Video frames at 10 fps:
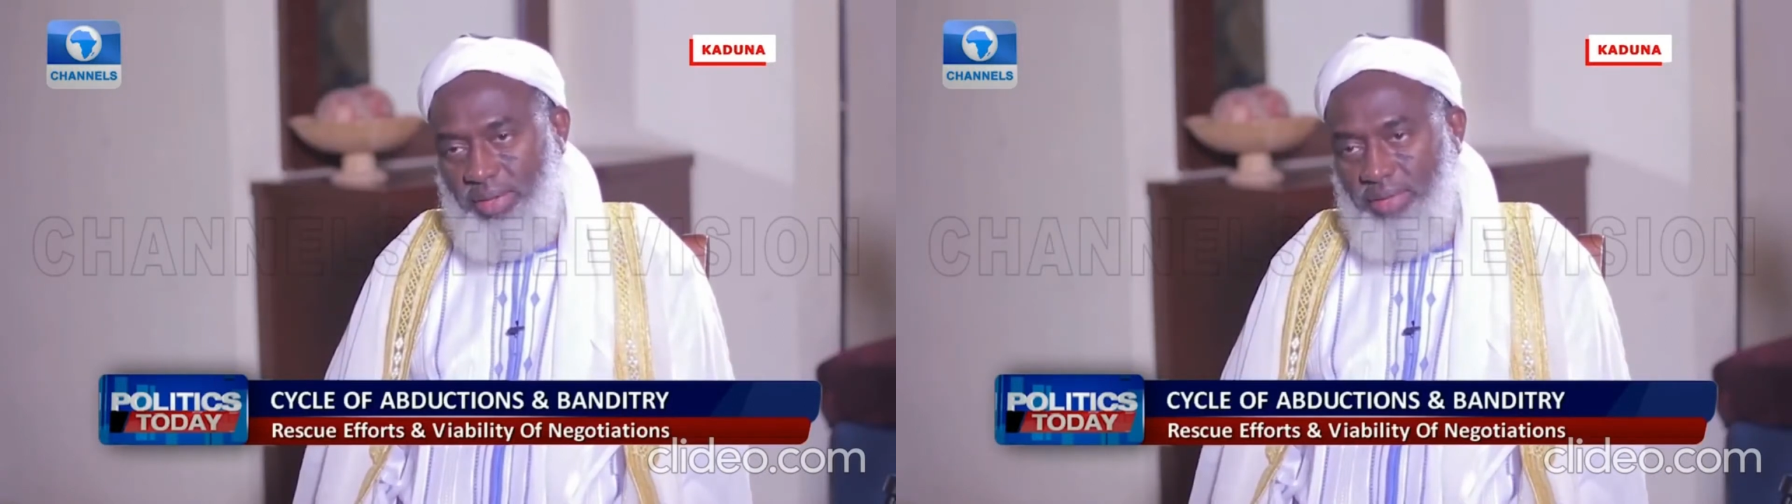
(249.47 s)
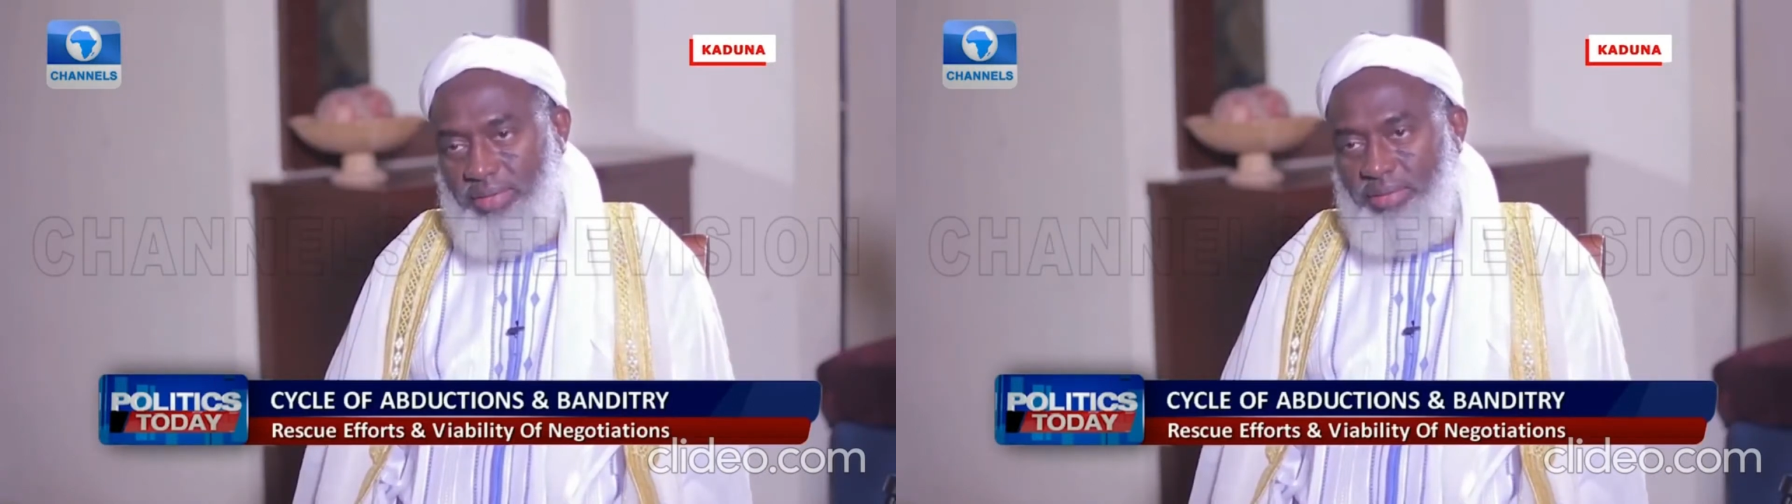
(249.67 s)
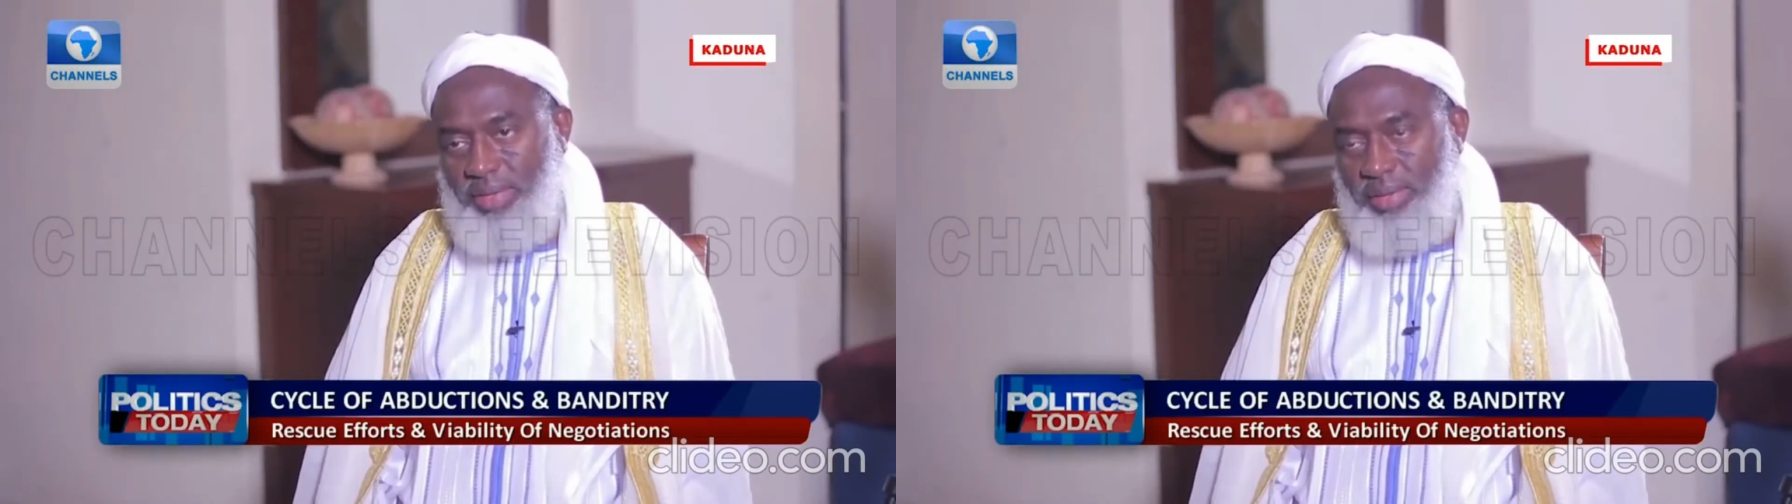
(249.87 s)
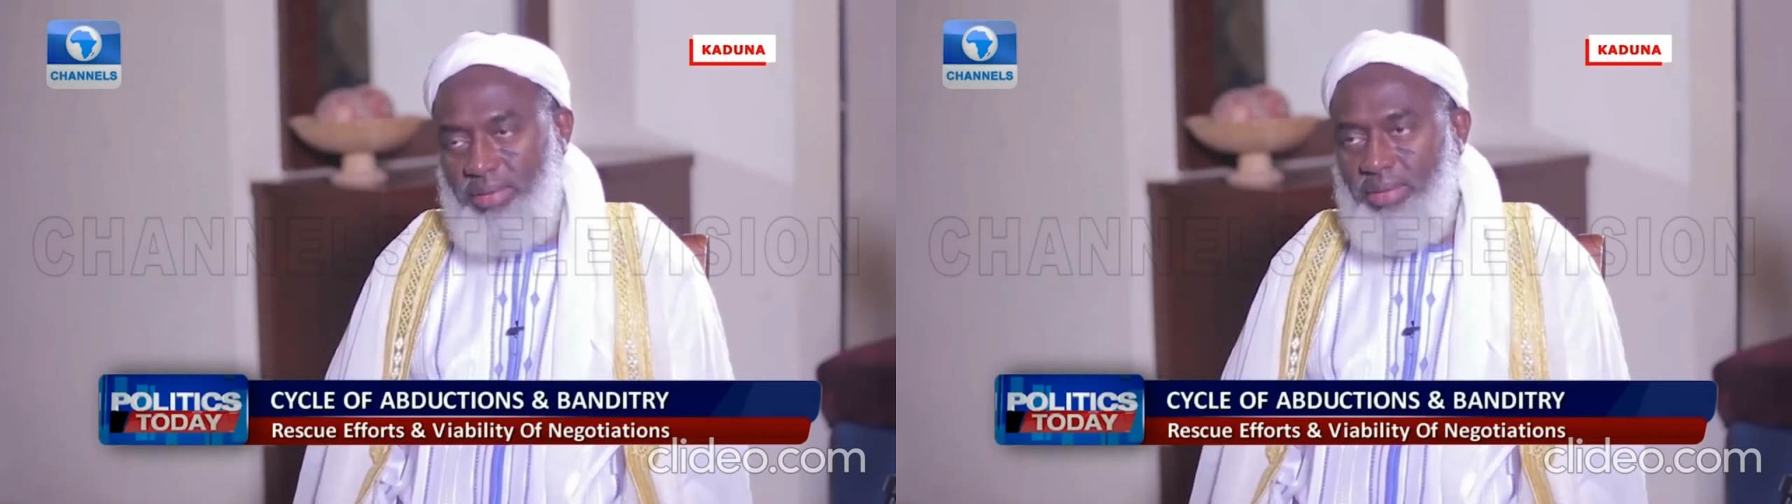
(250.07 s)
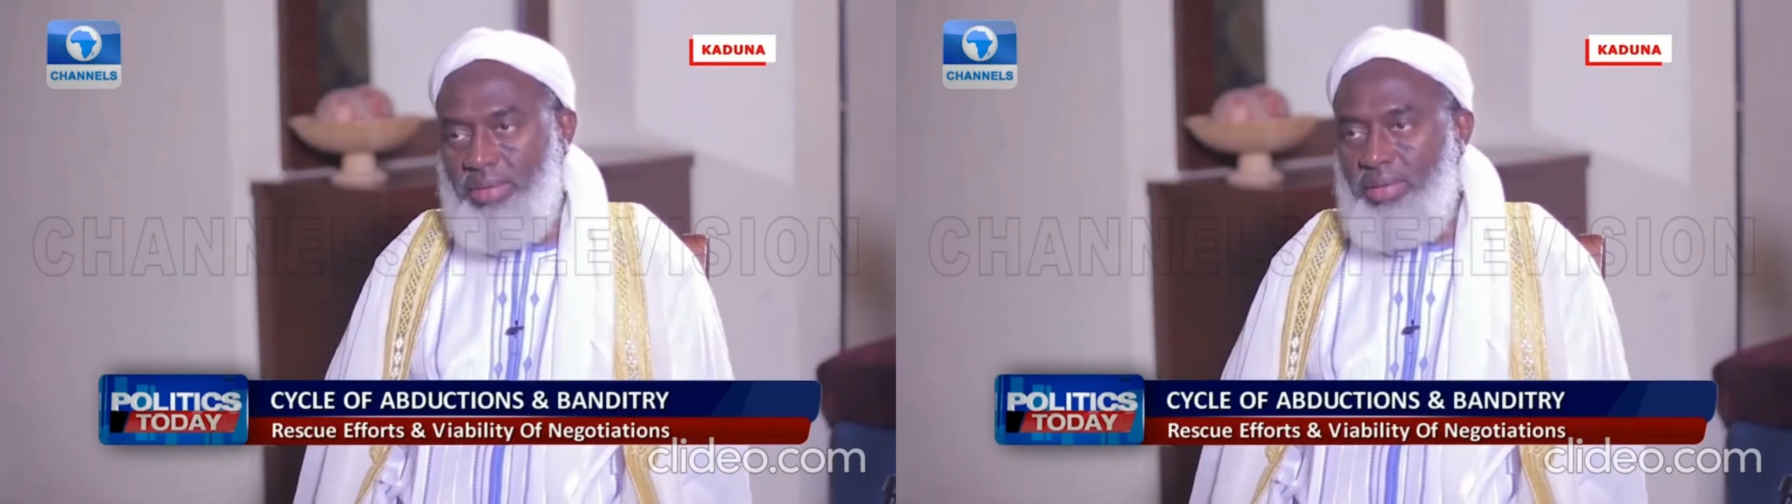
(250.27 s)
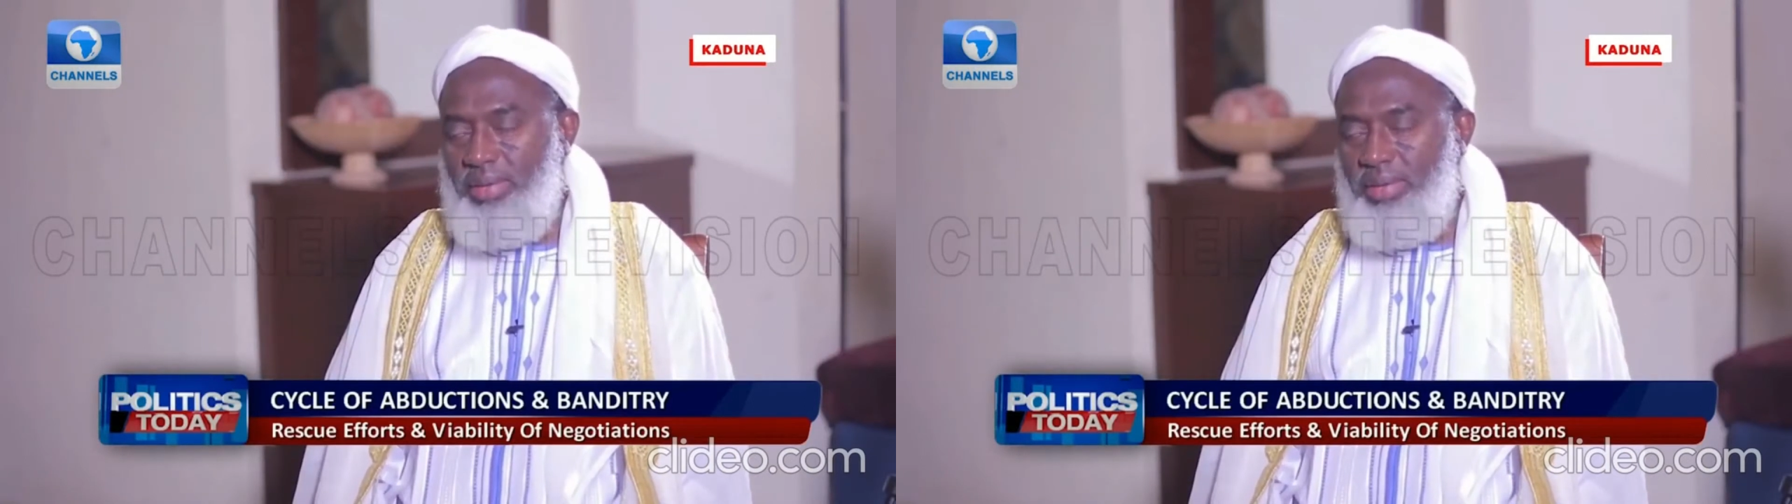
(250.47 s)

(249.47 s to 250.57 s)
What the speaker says: headsmen.